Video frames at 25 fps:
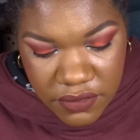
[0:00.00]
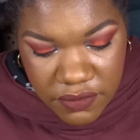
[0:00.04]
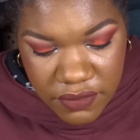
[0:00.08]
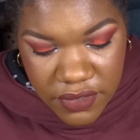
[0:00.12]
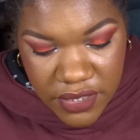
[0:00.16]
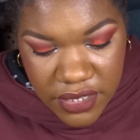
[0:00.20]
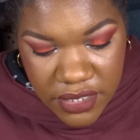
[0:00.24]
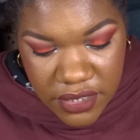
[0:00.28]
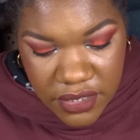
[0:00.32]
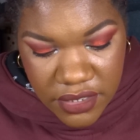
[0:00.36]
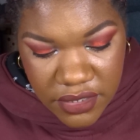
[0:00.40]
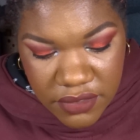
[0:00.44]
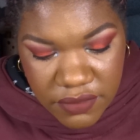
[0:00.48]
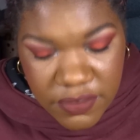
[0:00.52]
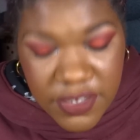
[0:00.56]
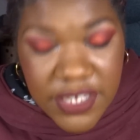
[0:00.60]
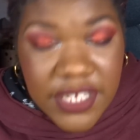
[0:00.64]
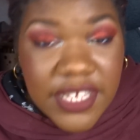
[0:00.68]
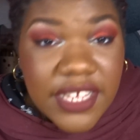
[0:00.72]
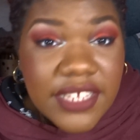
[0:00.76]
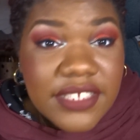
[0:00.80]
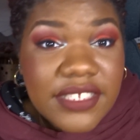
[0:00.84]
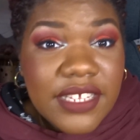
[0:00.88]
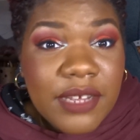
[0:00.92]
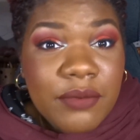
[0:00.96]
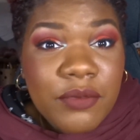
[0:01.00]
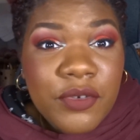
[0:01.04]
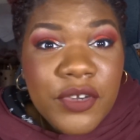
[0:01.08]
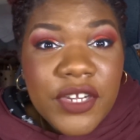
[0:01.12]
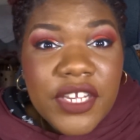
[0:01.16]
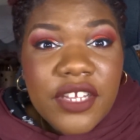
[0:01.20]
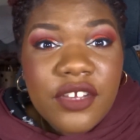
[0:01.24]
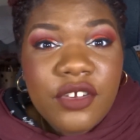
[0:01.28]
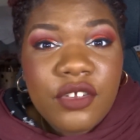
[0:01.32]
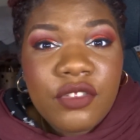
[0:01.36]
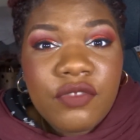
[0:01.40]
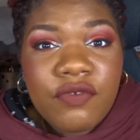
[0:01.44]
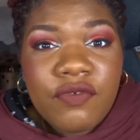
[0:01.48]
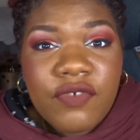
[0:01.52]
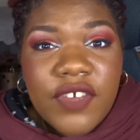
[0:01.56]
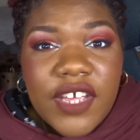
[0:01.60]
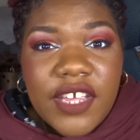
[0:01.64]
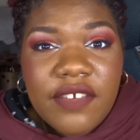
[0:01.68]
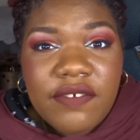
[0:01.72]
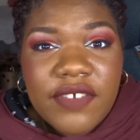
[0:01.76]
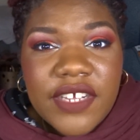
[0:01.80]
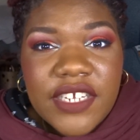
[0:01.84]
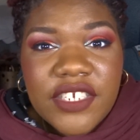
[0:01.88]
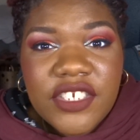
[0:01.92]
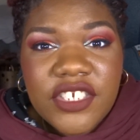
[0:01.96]
I'm working on
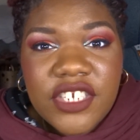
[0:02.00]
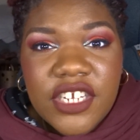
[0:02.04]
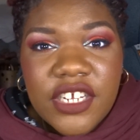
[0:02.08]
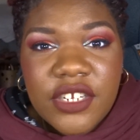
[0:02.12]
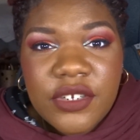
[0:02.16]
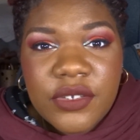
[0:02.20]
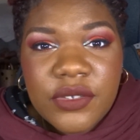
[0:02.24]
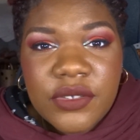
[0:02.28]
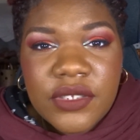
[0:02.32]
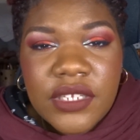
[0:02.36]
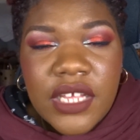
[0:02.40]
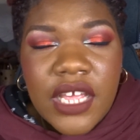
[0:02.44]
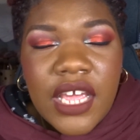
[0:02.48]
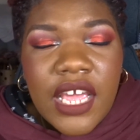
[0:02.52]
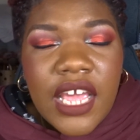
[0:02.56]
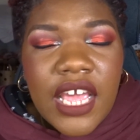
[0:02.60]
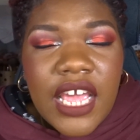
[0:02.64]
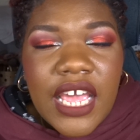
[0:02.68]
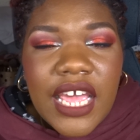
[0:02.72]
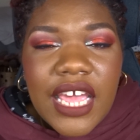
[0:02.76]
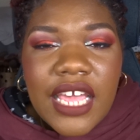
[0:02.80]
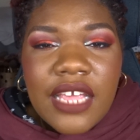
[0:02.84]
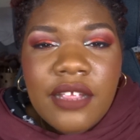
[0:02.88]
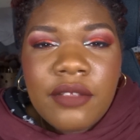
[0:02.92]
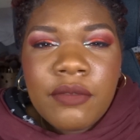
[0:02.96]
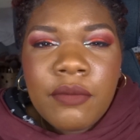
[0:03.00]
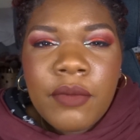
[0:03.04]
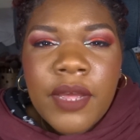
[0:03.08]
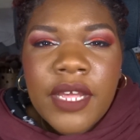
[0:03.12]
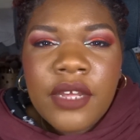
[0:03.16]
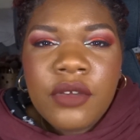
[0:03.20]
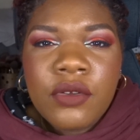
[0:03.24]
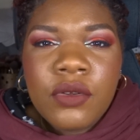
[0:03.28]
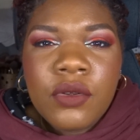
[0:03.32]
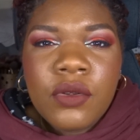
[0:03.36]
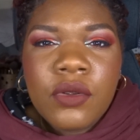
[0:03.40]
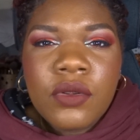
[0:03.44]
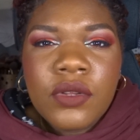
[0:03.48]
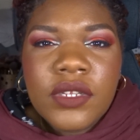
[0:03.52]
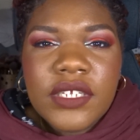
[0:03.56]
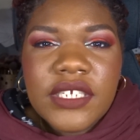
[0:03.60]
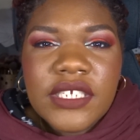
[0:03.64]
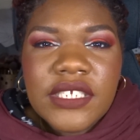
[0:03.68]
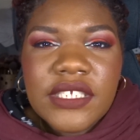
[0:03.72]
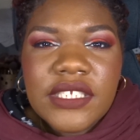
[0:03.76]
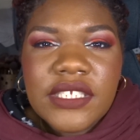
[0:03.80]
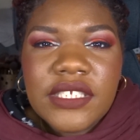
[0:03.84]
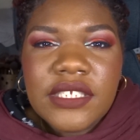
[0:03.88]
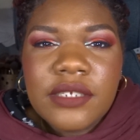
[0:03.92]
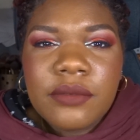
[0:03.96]
5 eyeshadows, and my goal
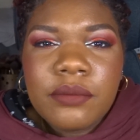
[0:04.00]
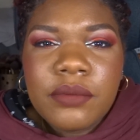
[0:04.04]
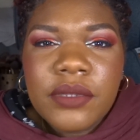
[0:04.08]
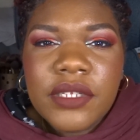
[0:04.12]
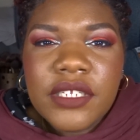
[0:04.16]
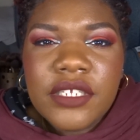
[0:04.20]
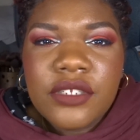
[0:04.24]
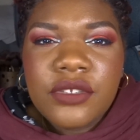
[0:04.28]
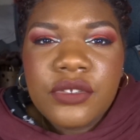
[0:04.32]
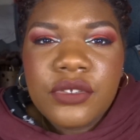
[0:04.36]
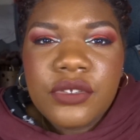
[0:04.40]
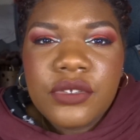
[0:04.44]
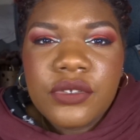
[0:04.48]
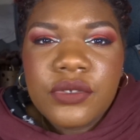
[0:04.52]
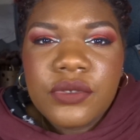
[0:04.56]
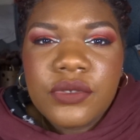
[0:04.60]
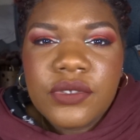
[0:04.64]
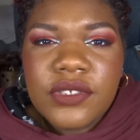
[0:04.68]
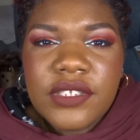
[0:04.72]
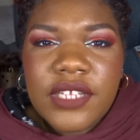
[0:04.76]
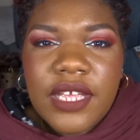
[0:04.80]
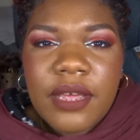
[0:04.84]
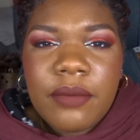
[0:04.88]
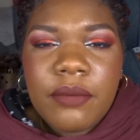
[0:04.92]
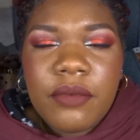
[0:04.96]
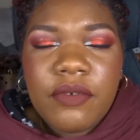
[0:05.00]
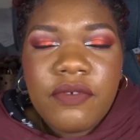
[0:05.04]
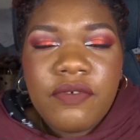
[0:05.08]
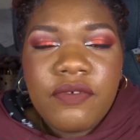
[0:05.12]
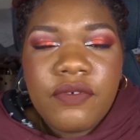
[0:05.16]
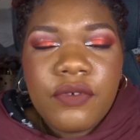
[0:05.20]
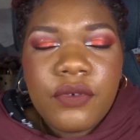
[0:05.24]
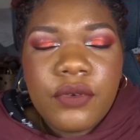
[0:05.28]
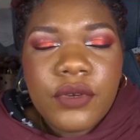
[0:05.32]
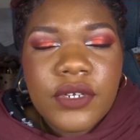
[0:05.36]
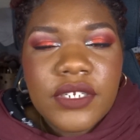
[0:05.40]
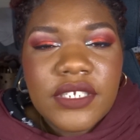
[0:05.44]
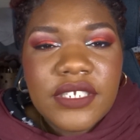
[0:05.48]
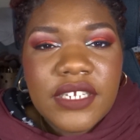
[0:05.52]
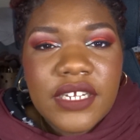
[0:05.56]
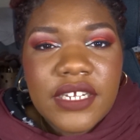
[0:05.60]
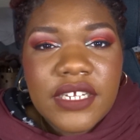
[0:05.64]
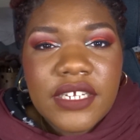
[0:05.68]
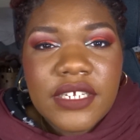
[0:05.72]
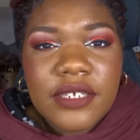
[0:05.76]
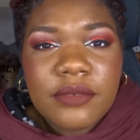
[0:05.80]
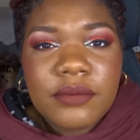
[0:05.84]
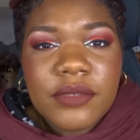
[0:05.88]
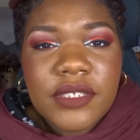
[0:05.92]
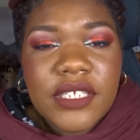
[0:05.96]
is simply to use them 4
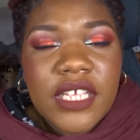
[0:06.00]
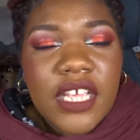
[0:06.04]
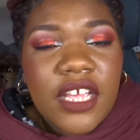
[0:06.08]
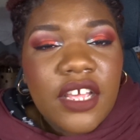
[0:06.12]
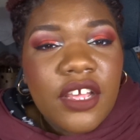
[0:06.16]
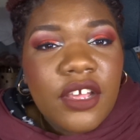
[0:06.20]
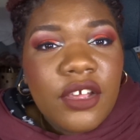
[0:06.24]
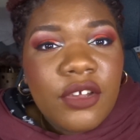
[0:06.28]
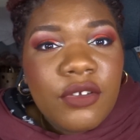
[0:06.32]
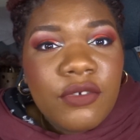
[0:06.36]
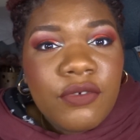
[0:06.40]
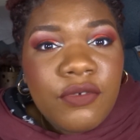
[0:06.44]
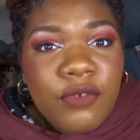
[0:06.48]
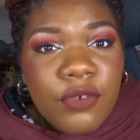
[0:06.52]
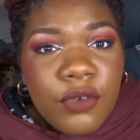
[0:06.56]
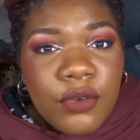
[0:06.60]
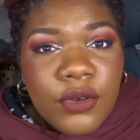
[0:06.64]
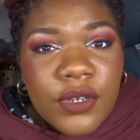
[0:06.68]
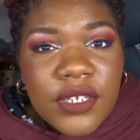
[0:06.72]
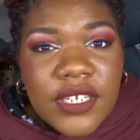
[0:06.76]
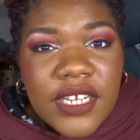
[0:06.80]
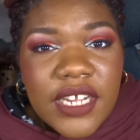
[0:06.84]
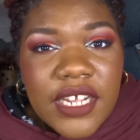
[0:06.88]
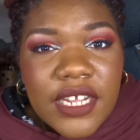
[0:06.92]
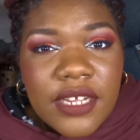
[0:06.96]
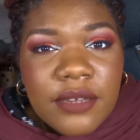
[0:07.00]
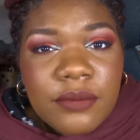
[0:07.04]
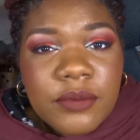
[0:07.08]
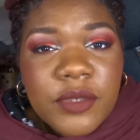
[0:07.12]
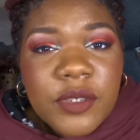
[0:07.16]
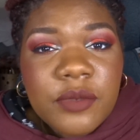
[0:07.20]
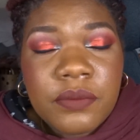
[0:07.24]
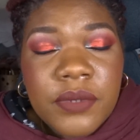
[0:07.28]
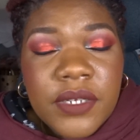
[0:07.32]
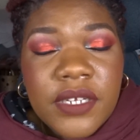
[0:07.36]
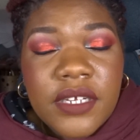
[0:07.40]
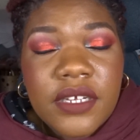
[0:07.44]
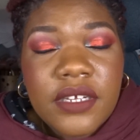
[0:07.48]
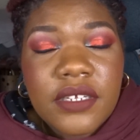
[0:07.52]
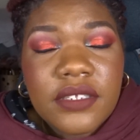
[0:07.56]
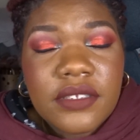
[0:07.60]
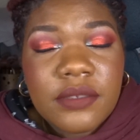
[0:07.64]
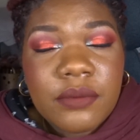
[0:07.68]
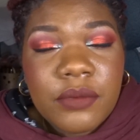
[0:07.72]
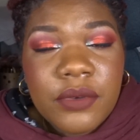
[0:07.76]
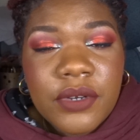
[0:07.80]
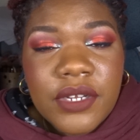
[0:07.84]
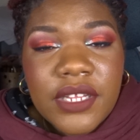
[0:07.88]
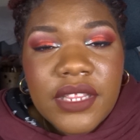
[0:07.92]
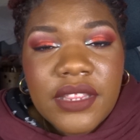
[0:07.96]
times. 4 times because
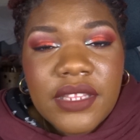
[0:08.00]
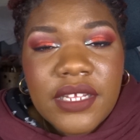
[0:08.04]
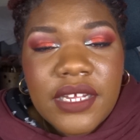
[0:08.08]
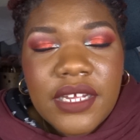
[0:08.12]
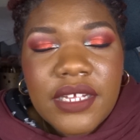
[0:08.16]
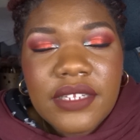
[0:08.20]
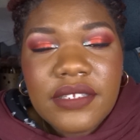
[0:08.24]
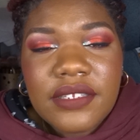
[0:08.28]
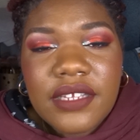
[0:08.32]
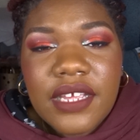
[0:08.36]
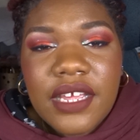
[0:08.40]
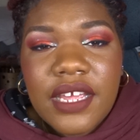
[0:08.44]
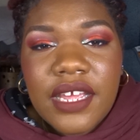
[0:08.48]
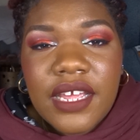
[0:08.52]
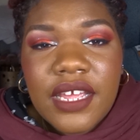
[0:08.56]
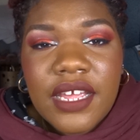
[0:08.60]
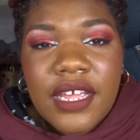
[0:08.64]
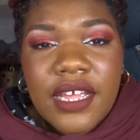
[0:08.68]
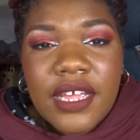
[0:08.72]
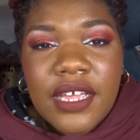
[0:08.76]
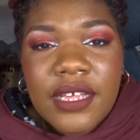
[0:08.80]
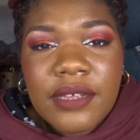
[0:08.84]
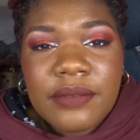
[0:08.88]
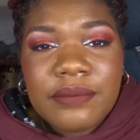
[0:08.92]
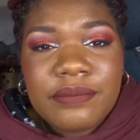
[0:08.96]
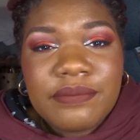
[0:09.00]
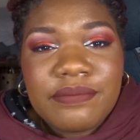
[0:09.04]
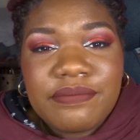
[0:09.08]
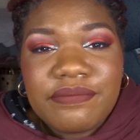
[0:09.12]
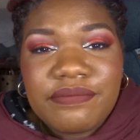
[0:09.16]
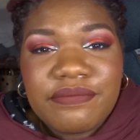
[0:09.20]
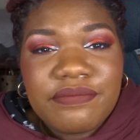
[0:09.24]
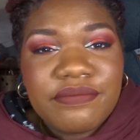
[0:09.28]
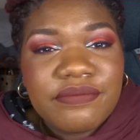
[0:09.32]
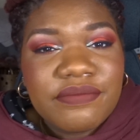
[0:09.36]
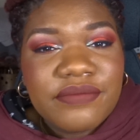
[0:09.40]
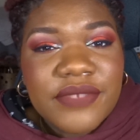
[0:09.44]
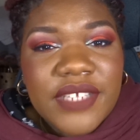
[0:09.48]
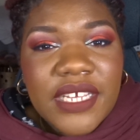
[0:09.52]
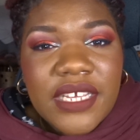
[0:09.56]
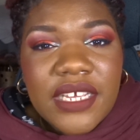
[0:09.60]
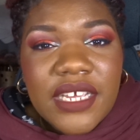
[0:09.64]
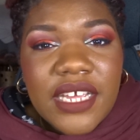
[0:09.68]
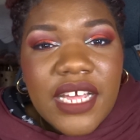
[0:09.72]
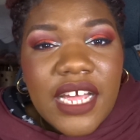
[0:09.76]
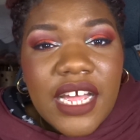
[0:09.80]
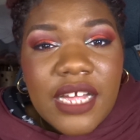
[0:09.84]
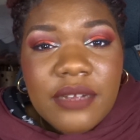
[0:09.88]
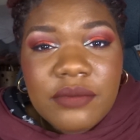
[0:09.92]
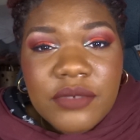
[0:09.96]
more than that, I'm
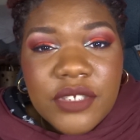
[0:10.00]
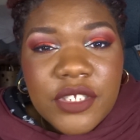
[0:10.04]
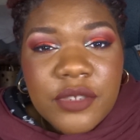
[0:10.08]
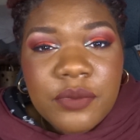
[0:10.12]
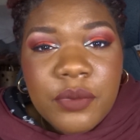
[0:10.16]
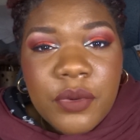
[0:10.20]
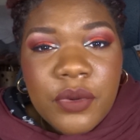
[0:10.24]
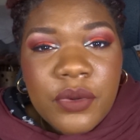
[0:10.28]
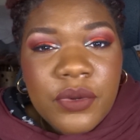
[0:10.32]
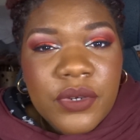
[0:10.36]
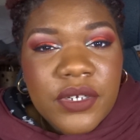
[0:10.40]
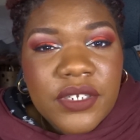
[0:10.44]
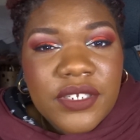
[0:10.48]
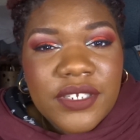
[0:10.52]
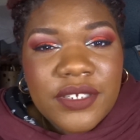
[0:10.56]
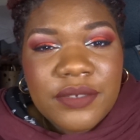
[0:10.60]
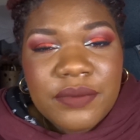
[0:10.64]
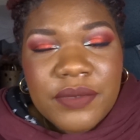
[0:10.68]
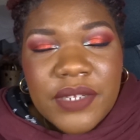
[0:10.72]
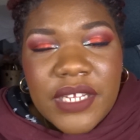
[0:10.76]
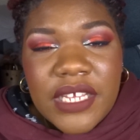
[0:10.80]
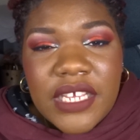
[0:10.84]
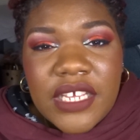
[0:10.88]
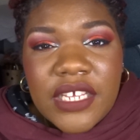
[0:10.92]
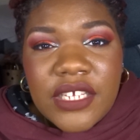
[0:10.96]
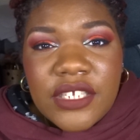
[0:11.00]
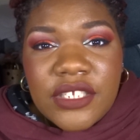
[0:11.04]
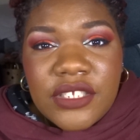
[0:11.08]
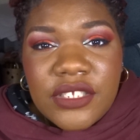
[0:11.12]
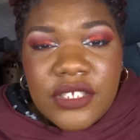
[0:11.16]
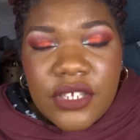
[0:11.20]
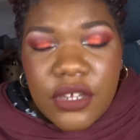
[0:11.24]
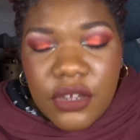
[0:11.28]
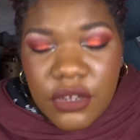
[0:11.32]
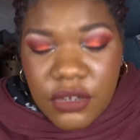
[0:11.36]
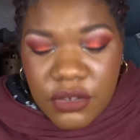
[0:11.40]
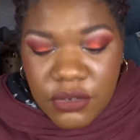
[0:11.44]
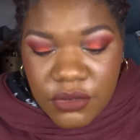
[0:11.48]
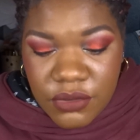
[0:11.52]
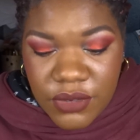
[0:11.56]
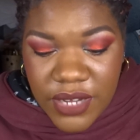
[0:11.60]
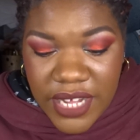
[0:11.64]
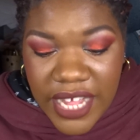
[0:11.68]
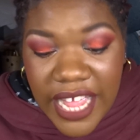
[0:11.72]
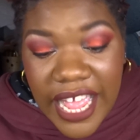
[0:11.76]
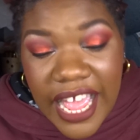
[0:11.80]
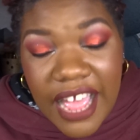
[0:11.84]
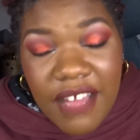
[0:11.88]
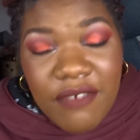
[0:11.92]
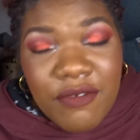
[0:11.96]
just bored. So
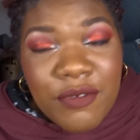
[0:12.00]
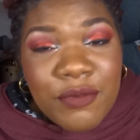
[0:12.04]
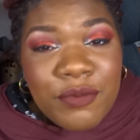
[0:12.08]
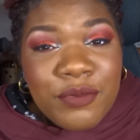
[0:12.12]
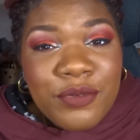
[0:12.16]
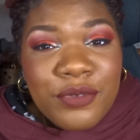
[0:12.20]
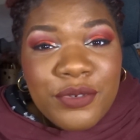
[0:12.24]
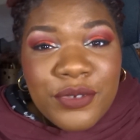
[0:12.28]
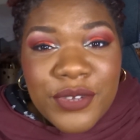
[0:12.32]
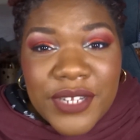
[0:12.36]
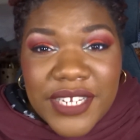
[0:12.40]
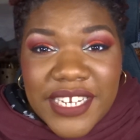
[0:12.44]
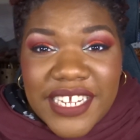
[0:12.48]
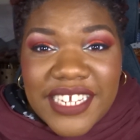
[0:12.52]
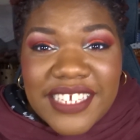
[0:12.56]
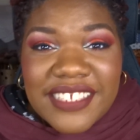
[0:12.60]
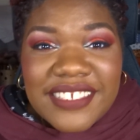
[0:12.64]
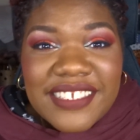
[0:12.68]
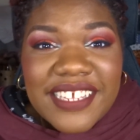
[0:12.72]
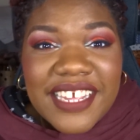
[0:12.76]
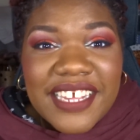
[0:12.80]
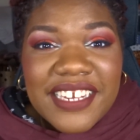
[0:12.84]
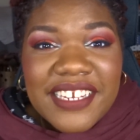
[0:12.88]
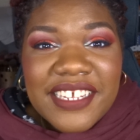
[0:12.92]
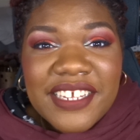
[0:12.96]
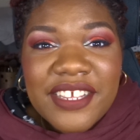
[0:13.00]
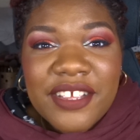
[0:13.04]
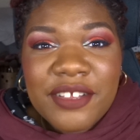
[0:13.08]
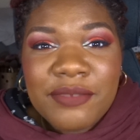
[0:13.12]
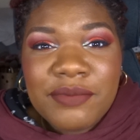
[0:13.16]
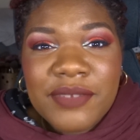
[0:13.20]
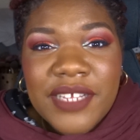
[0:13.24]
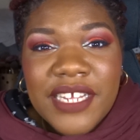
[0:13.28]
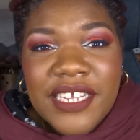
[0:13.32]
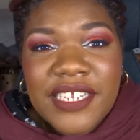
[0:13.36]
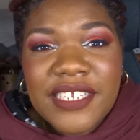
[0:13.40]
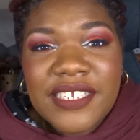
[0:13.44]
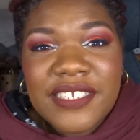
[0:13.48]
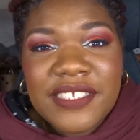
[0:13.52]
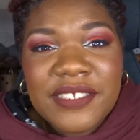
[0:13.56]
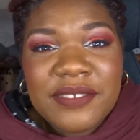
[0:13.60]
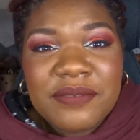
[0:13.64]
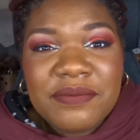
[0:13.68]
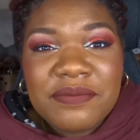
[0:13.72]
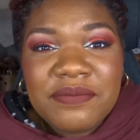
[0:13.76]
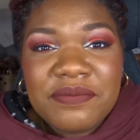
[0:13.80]
I have a pretty exciting update.